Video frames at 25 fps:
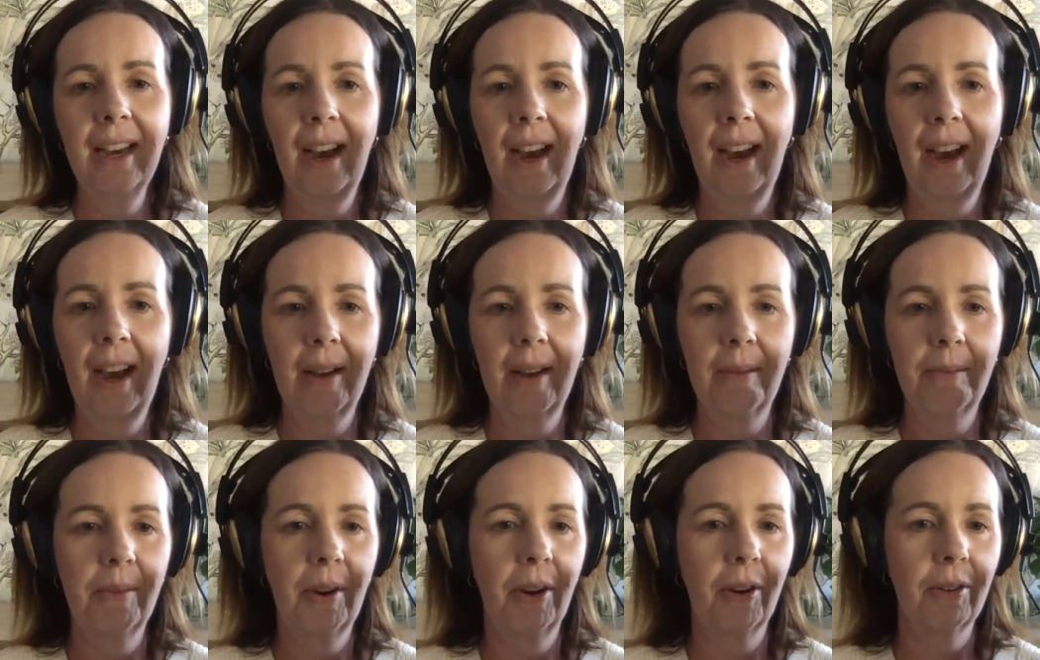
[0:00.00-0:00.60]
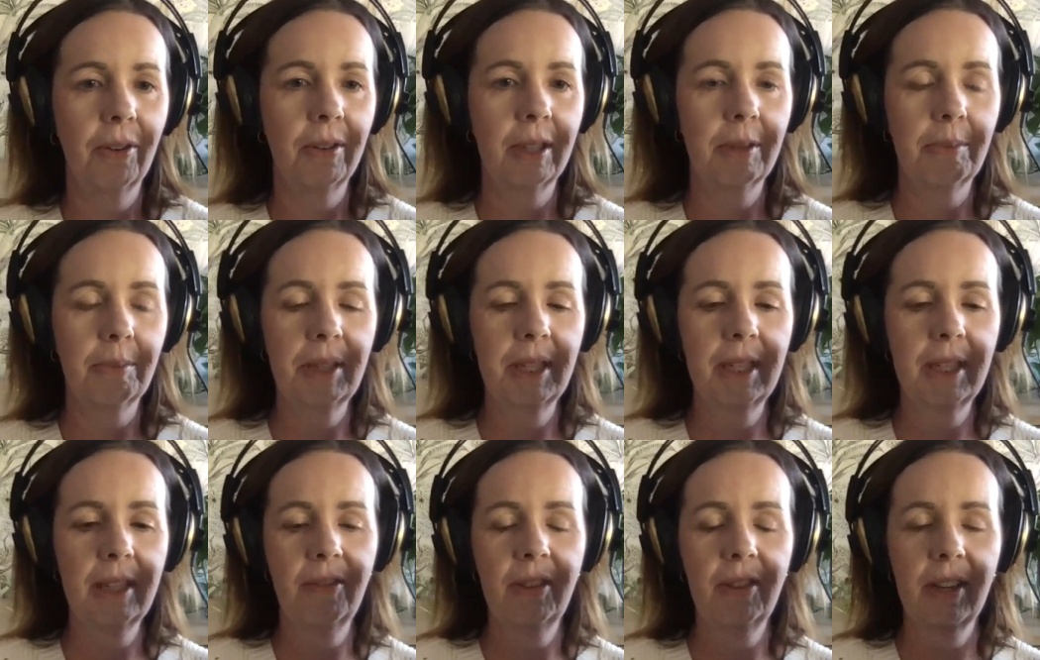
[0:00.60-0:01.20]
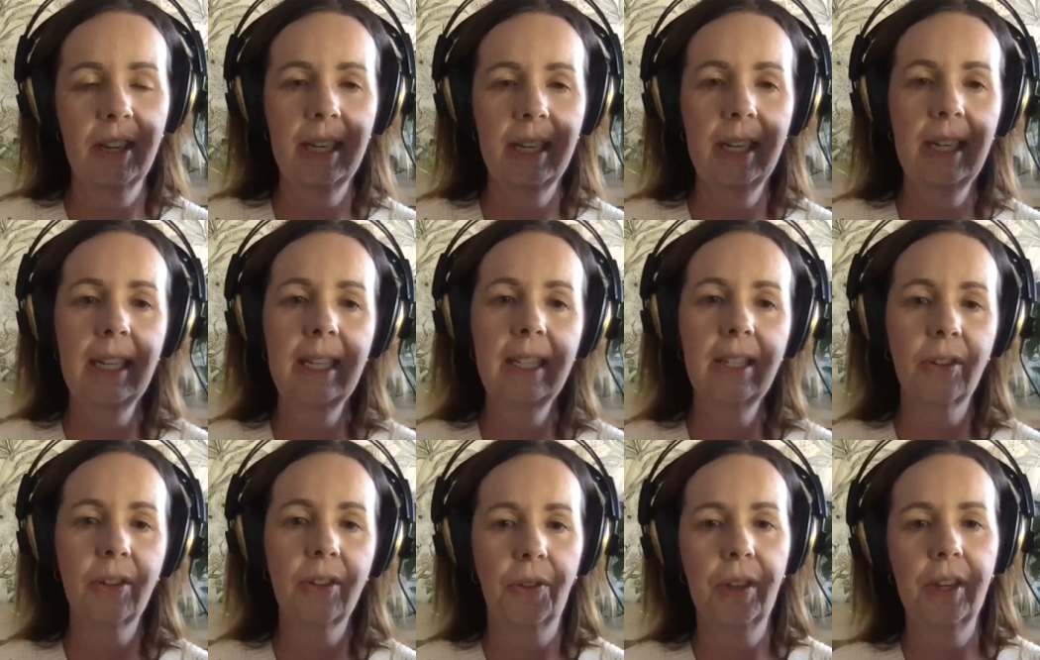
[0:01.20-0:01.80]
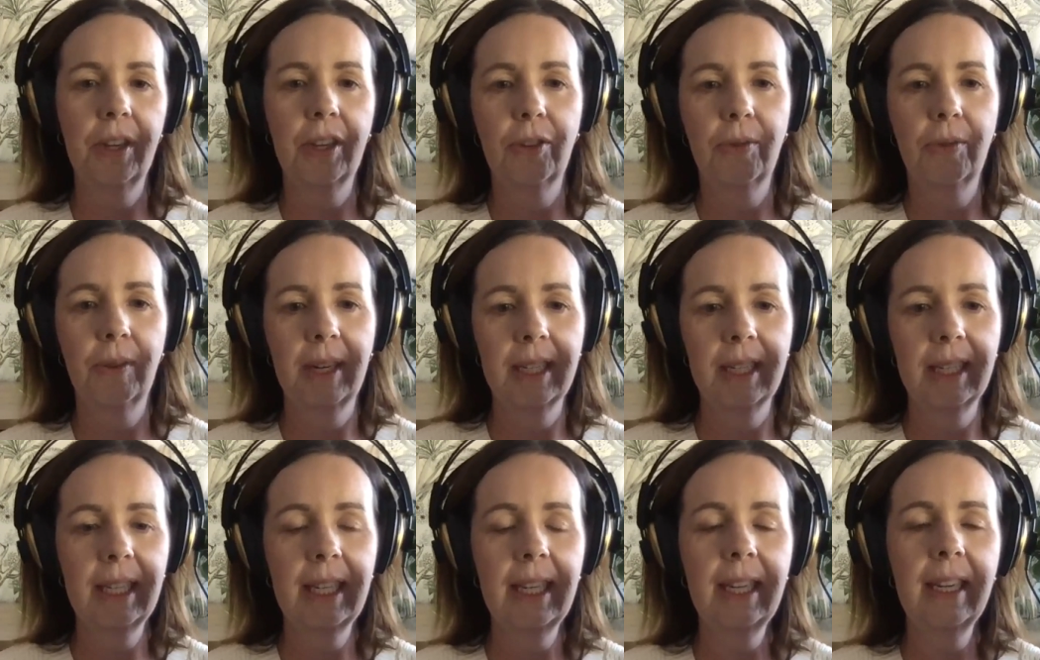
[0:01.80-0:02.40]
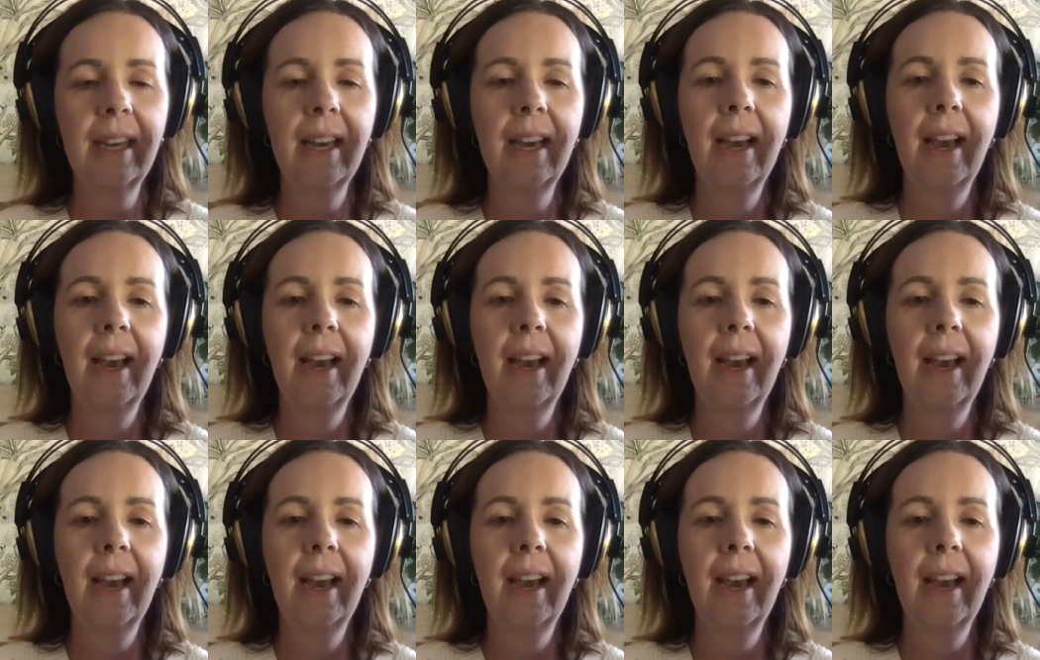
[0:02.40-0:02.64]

or specific needs or things you want to see,